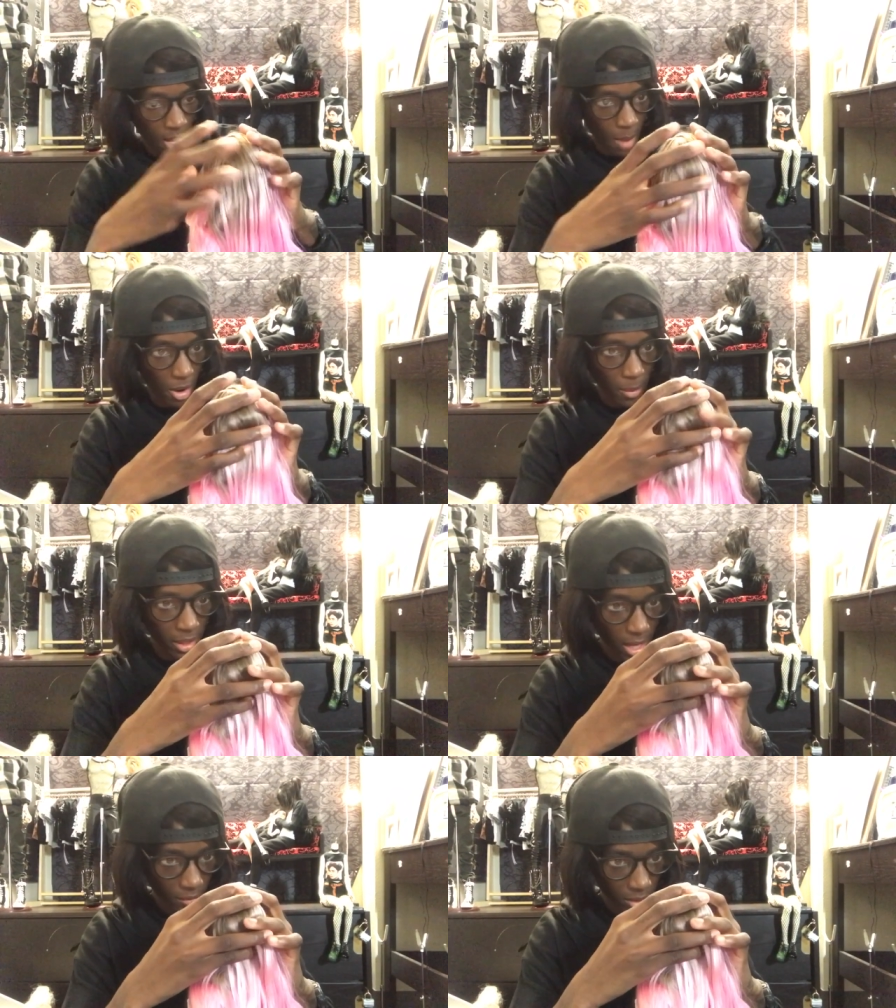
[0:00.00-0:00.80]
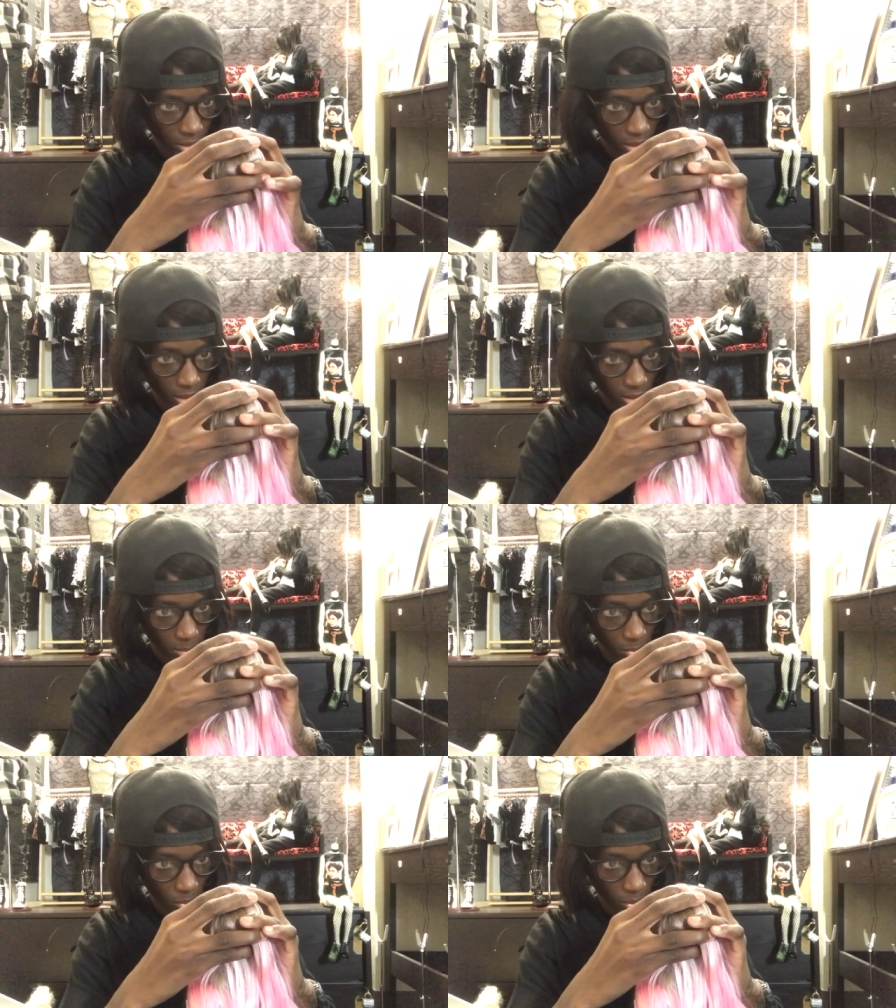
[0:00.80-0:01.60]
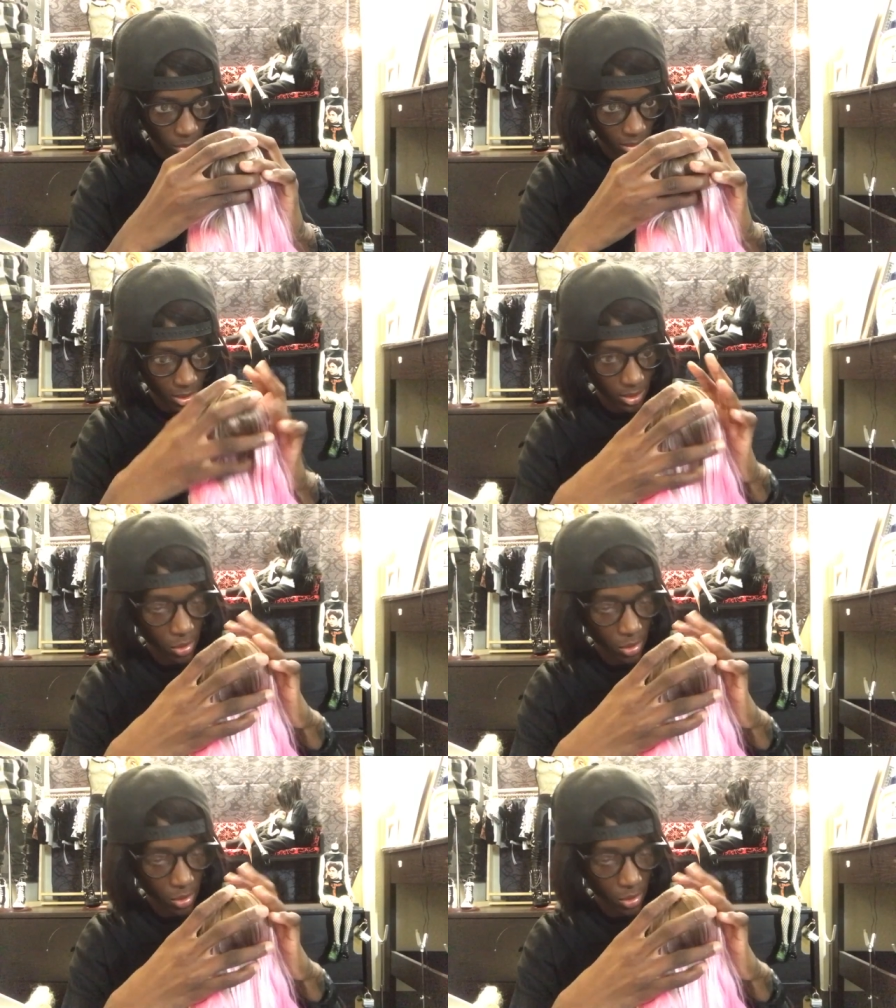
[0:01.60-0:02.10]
I'm probably gonna have to um, work with this.